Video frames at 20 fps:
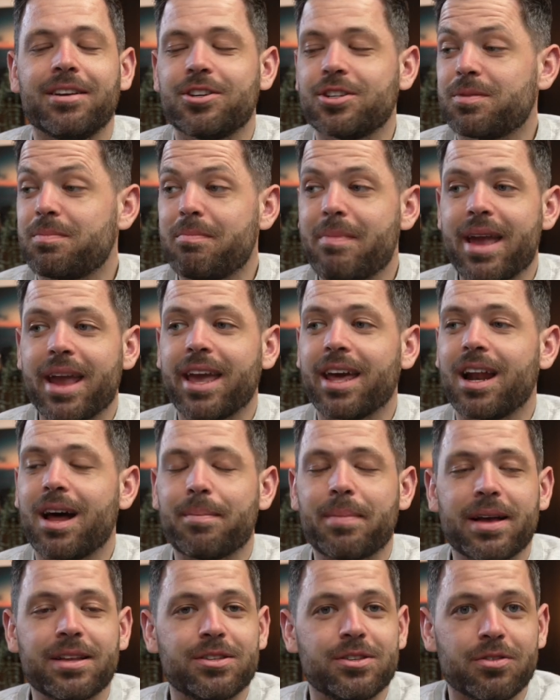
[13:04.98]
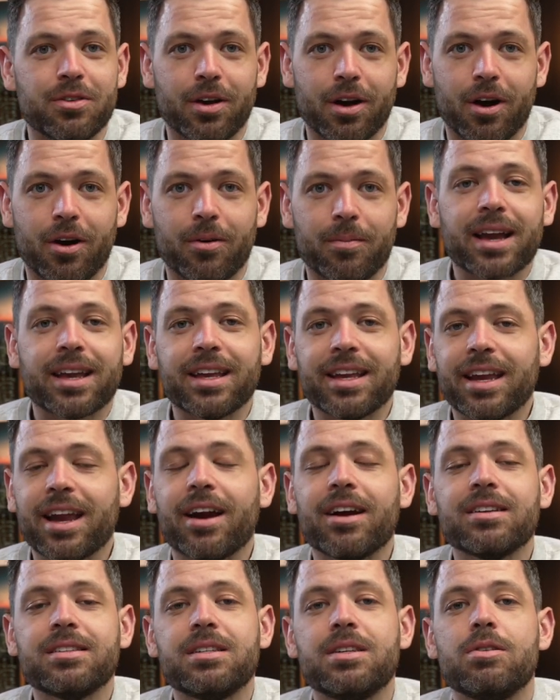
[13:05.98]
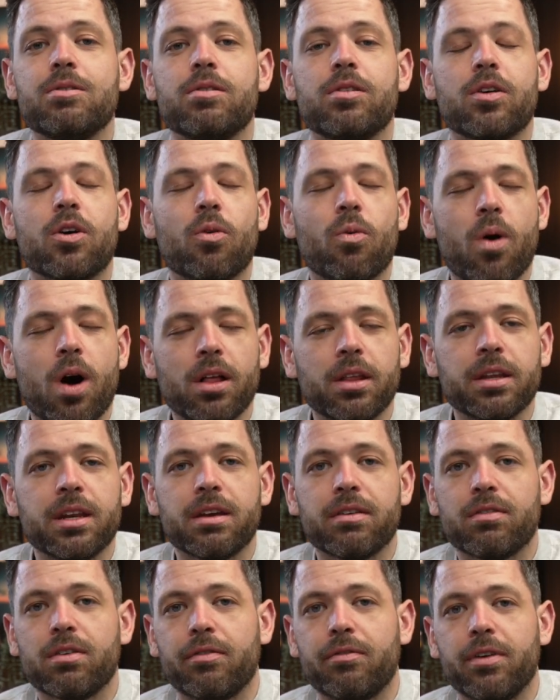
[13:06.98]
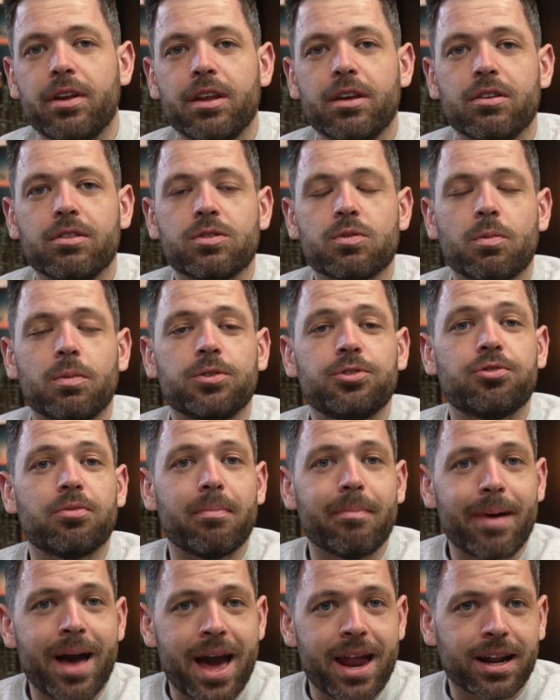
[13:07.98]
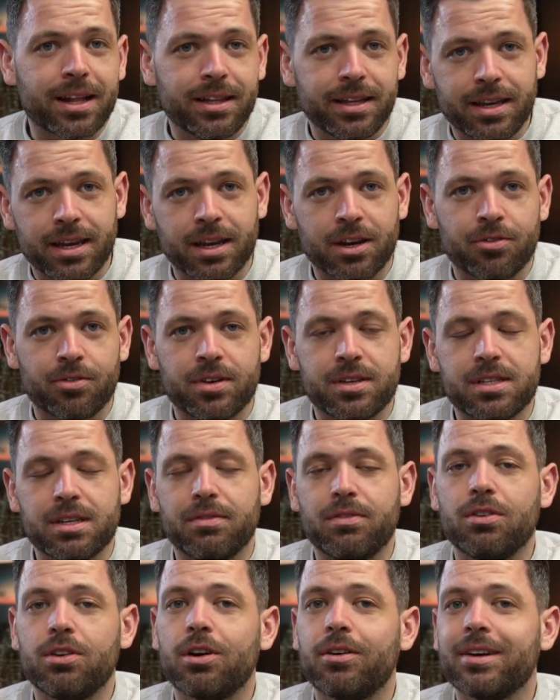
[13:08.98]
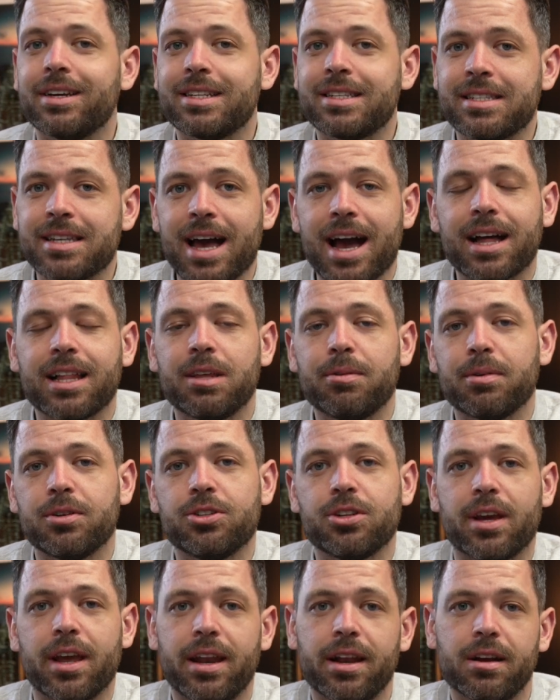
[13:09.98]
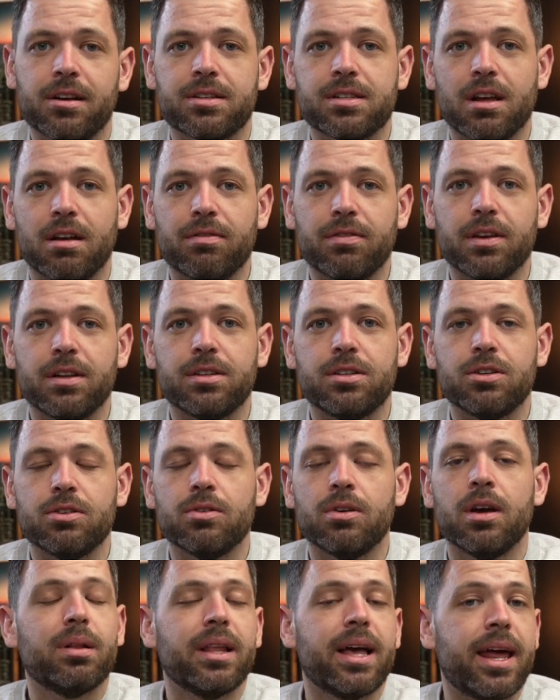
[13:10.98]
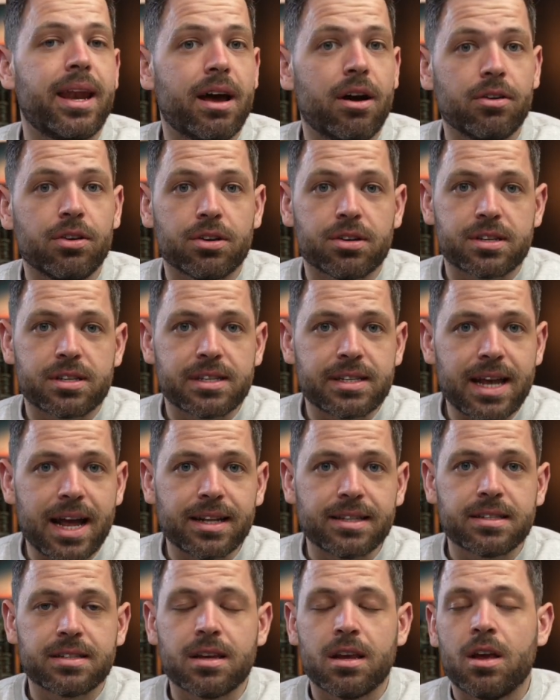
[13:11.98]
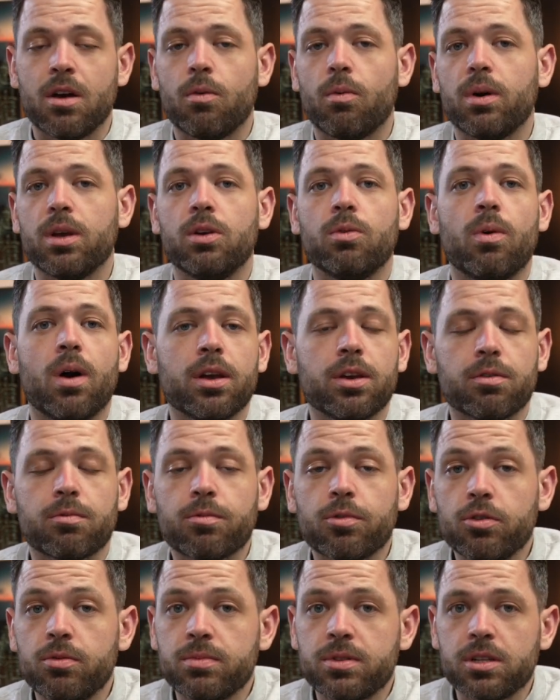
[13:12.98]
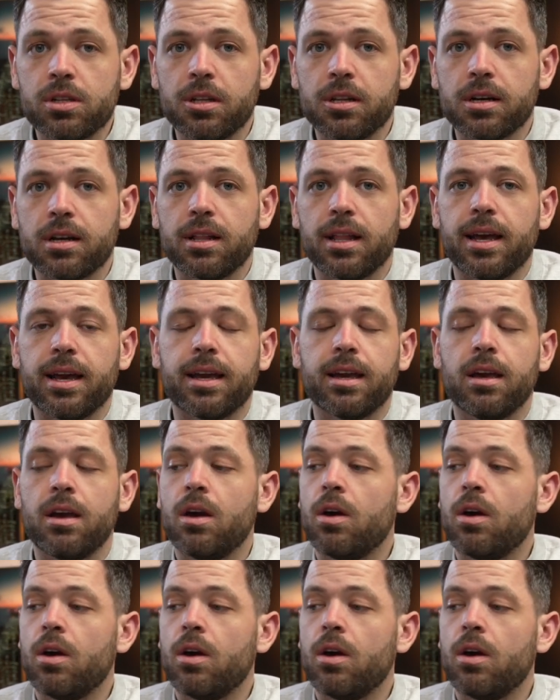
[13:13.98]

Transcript: just make it up as you go. I can guarantee you the quality of your videos will dramatically increase if you know exactly what you're getting yourself into. Plan out your sets, what you want your rooms to look like,